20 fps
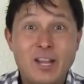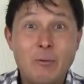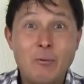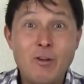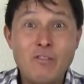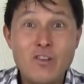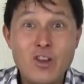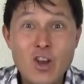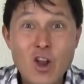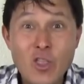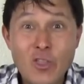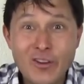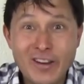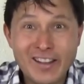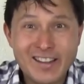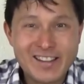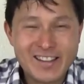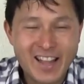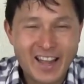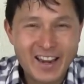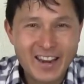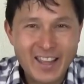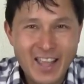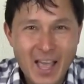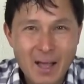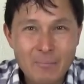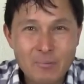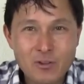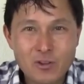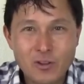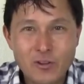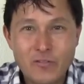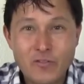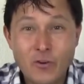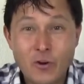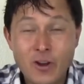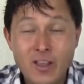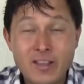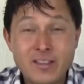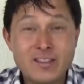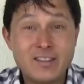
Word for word: Today we have another exciting episode for you,